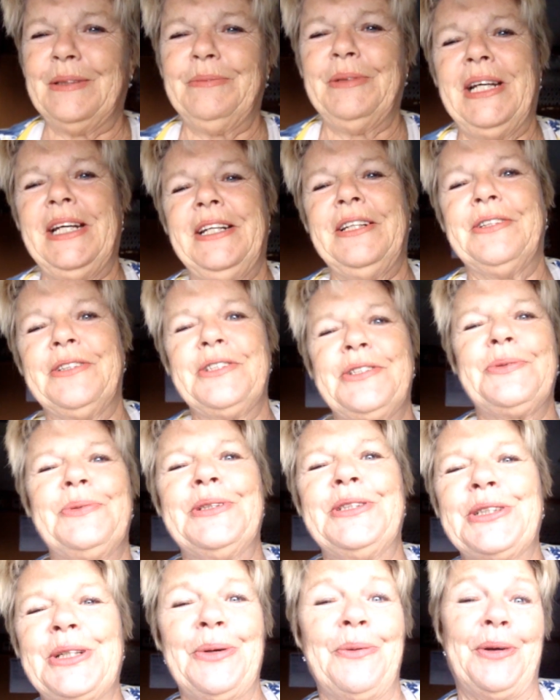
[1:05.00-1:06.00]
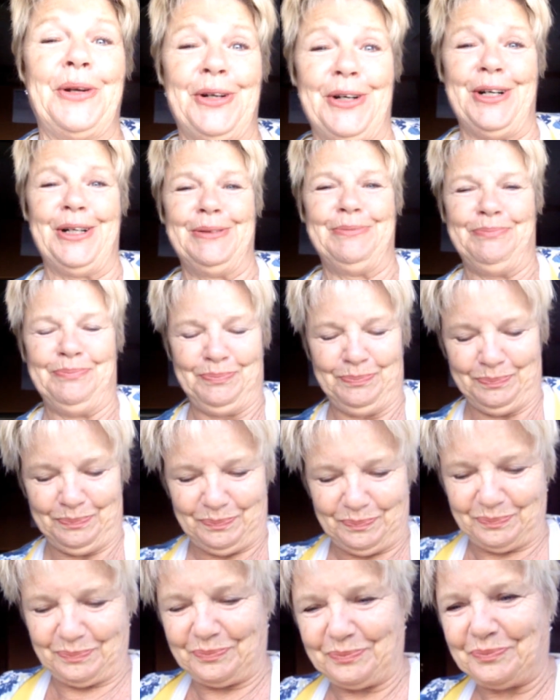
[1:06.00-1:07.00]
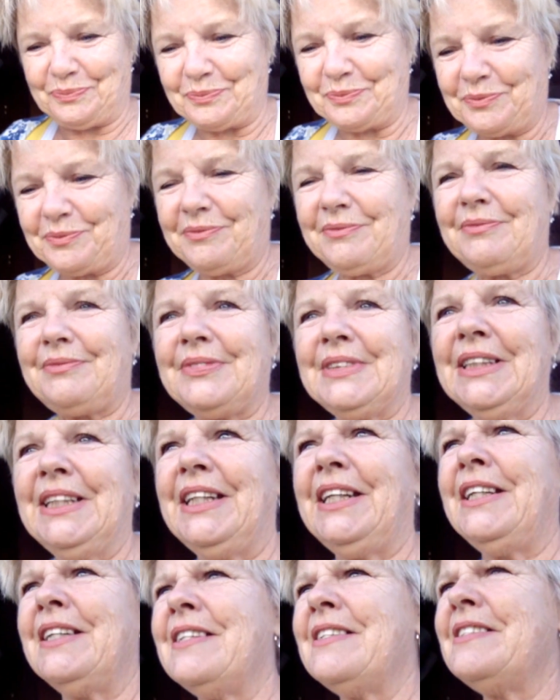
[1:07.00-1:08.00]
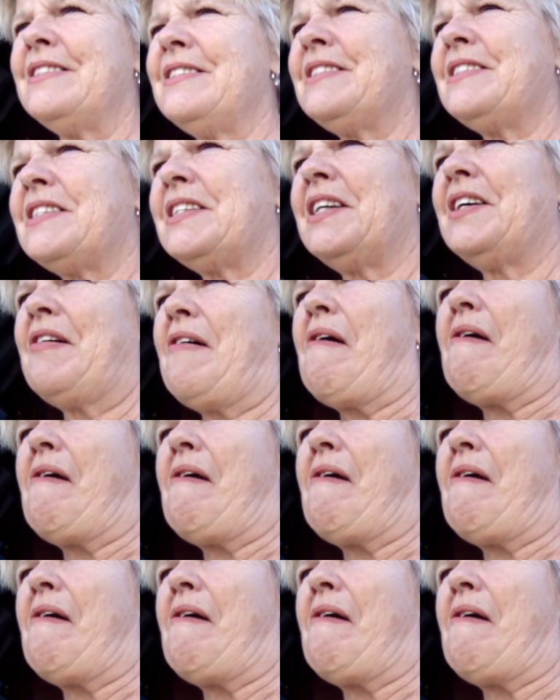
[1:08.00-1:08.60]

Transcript: Here's what's going on. Is